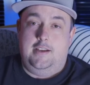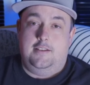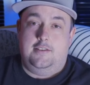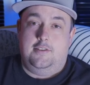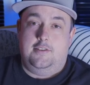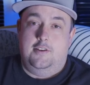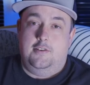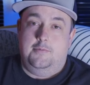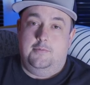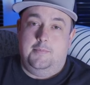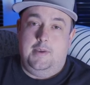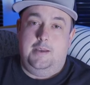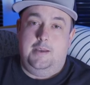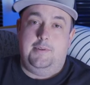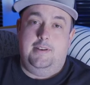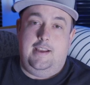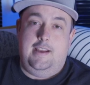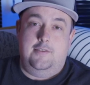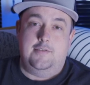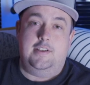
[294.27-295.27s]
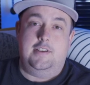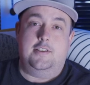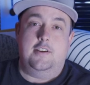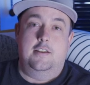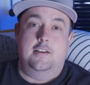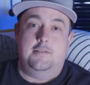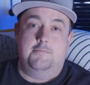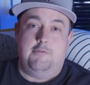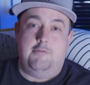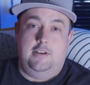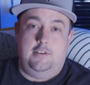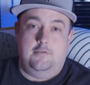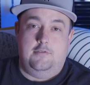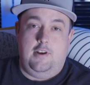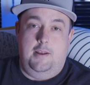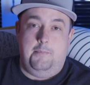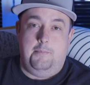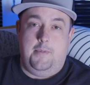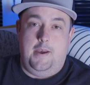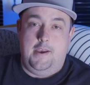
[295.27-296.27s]
so maybe now's the time to bring
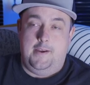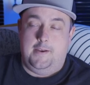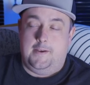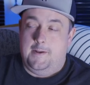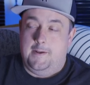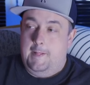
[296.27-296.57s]
Trent back.